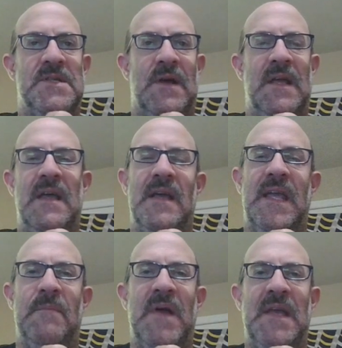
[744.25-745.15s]
So I
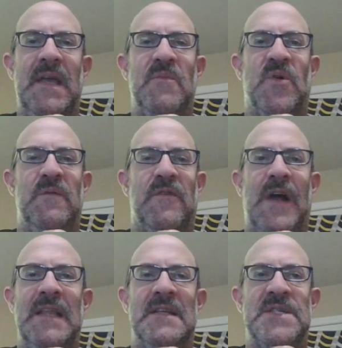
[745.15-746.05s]
kept my king more
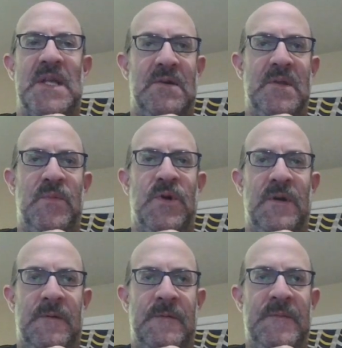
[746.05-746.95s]
right in the center of the
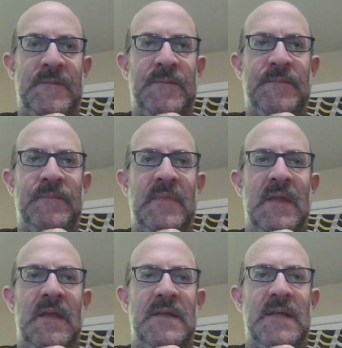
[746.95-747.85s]
board.
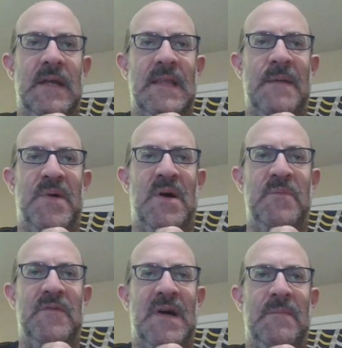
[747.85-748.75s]
Attack that pawn,
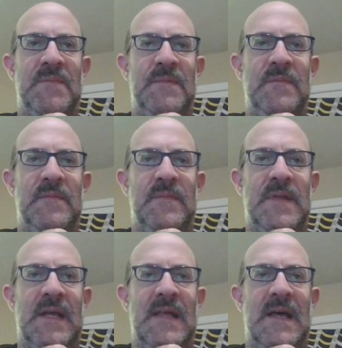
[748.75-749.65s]
move up.
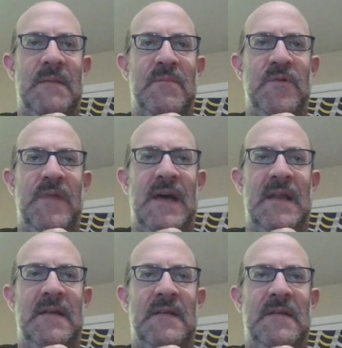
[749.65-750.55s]
Attack that, move that.